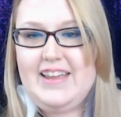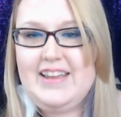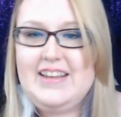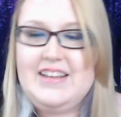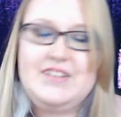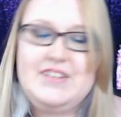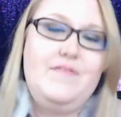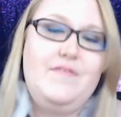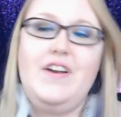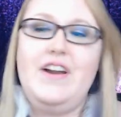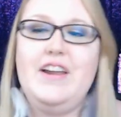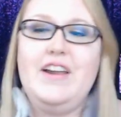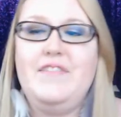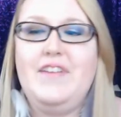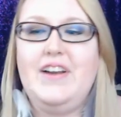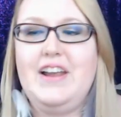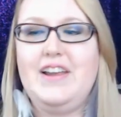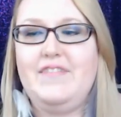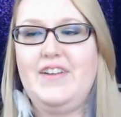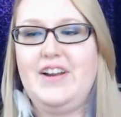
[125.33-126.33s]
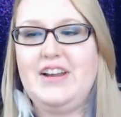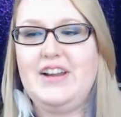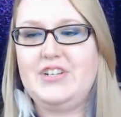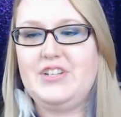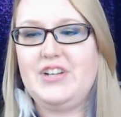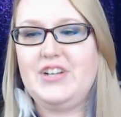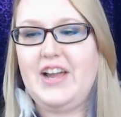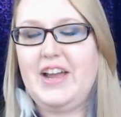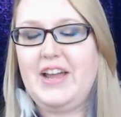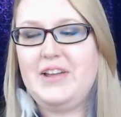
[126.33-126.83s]
He's very, very, very
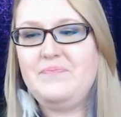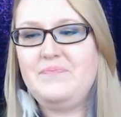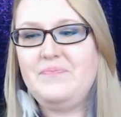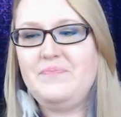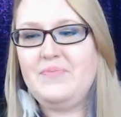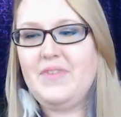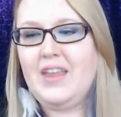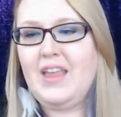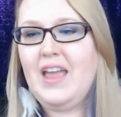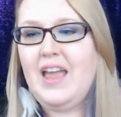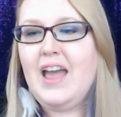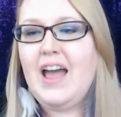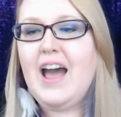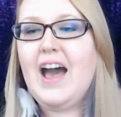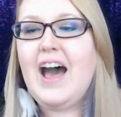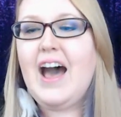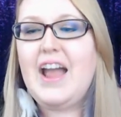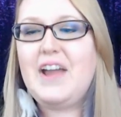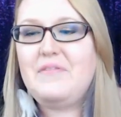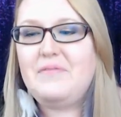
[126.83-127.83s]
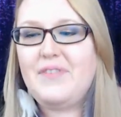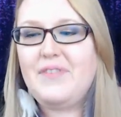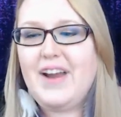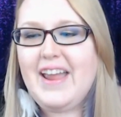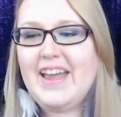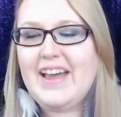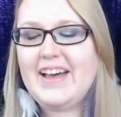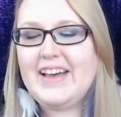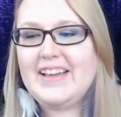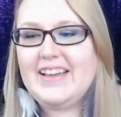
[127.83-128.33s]
shy. Hi,
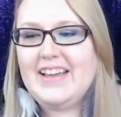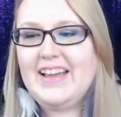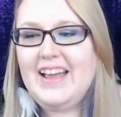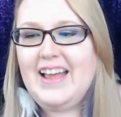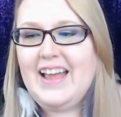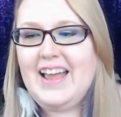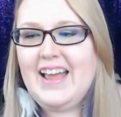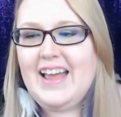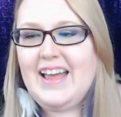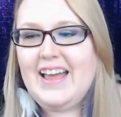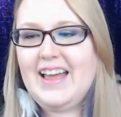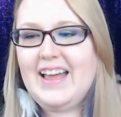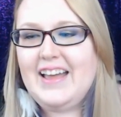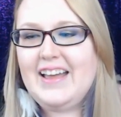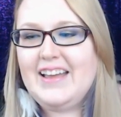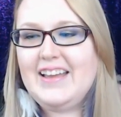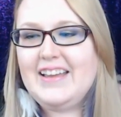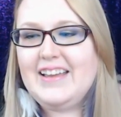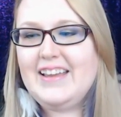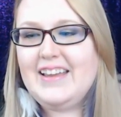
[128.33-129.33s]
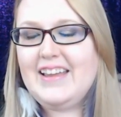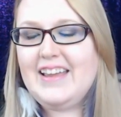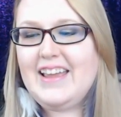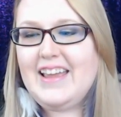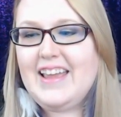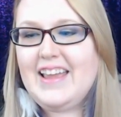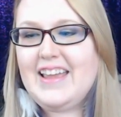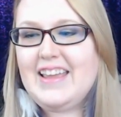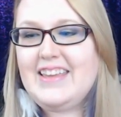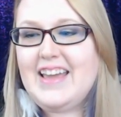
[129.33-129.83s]
Freya.
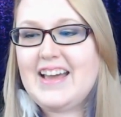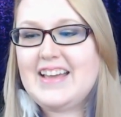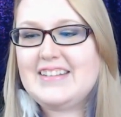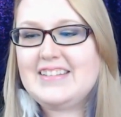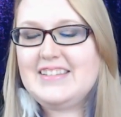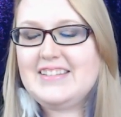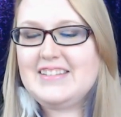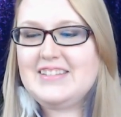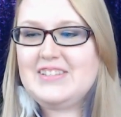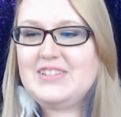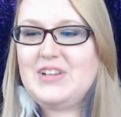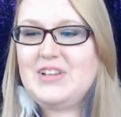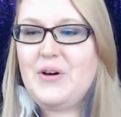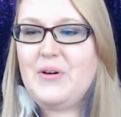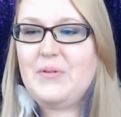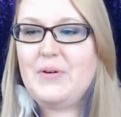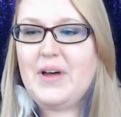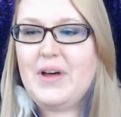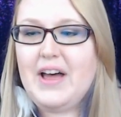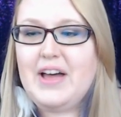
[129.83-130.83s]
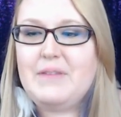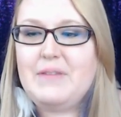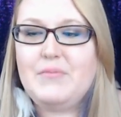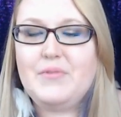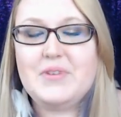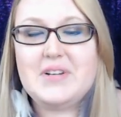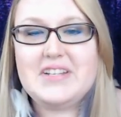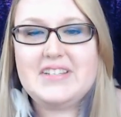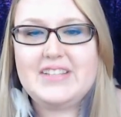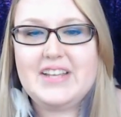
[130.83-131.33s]
Yes. So, uh,
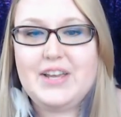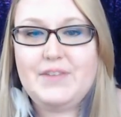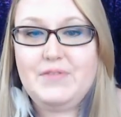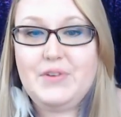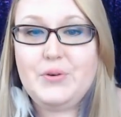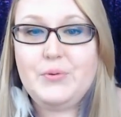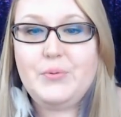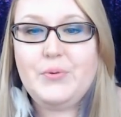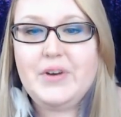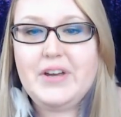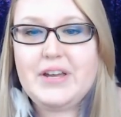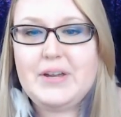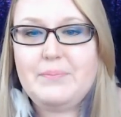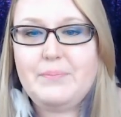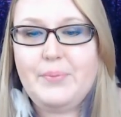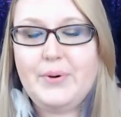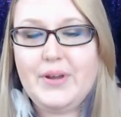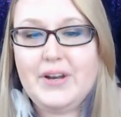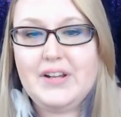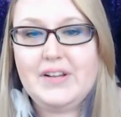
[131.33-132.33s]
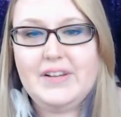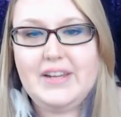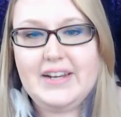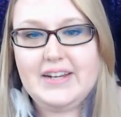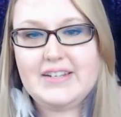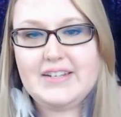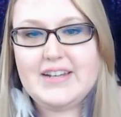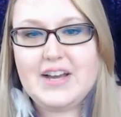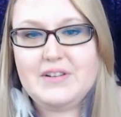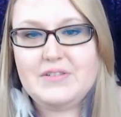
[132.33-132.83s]
Marissa, if you would put a link
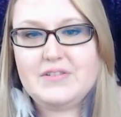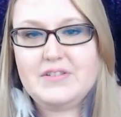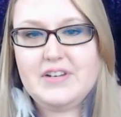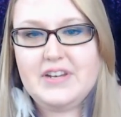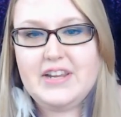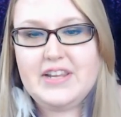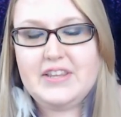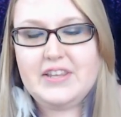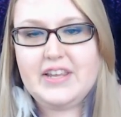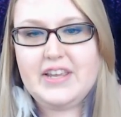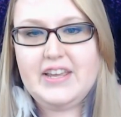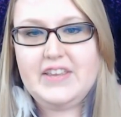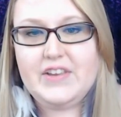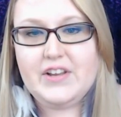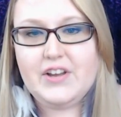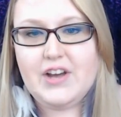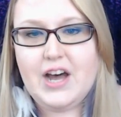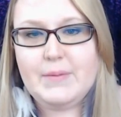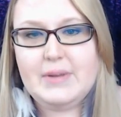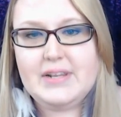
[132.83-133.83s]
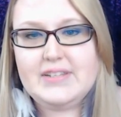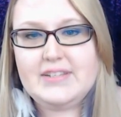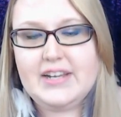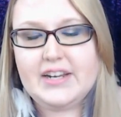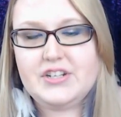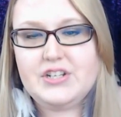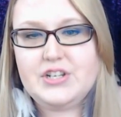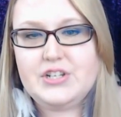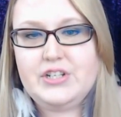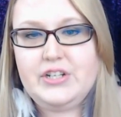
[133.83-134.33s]
down in the, in the comment
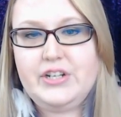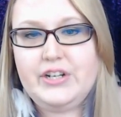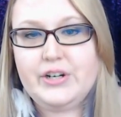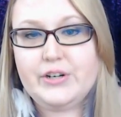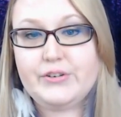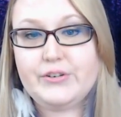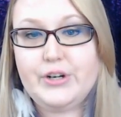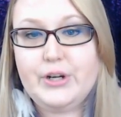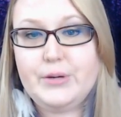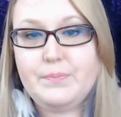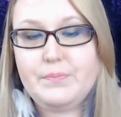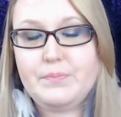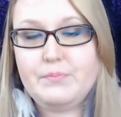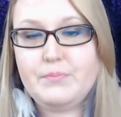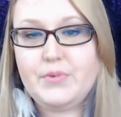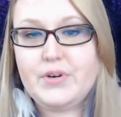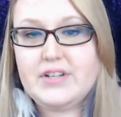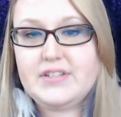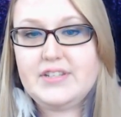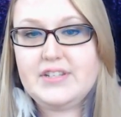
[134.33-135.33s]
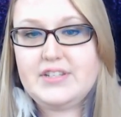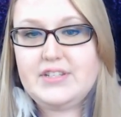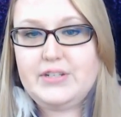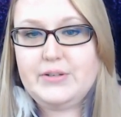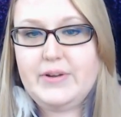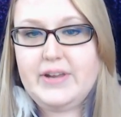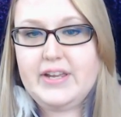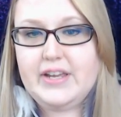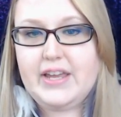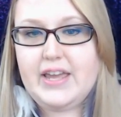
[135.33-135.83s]
section to your group. Marissa's
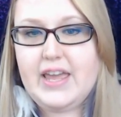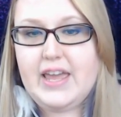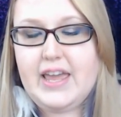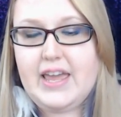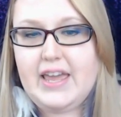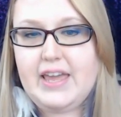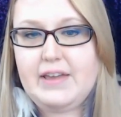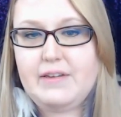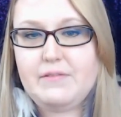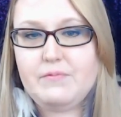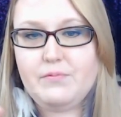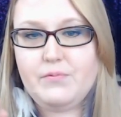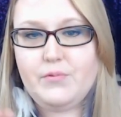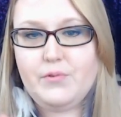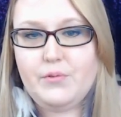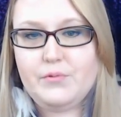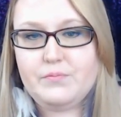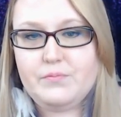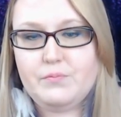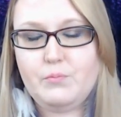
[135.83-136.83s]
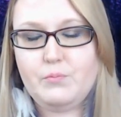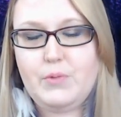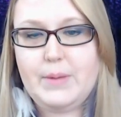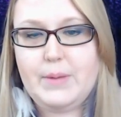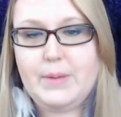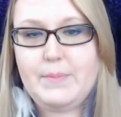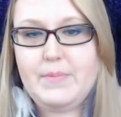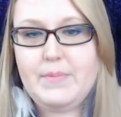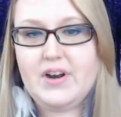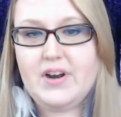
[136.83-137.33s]
doing a
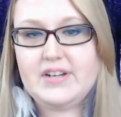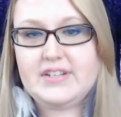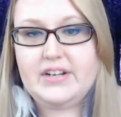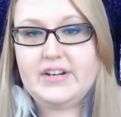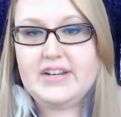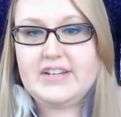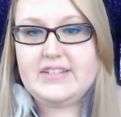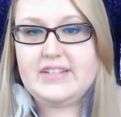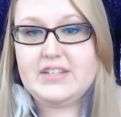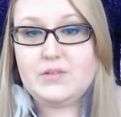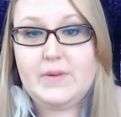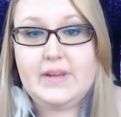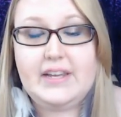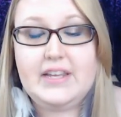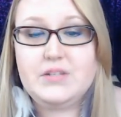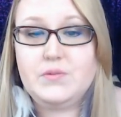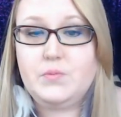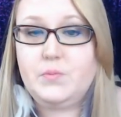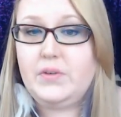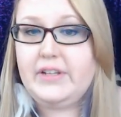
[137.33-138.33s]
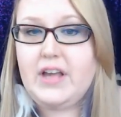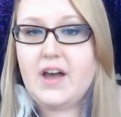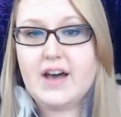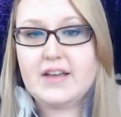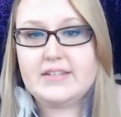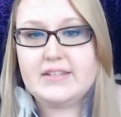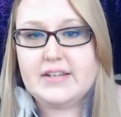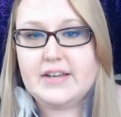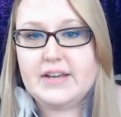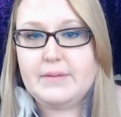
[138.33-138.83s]
webinar series this week. It's really
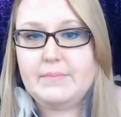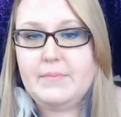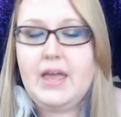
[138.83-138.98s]
awesome.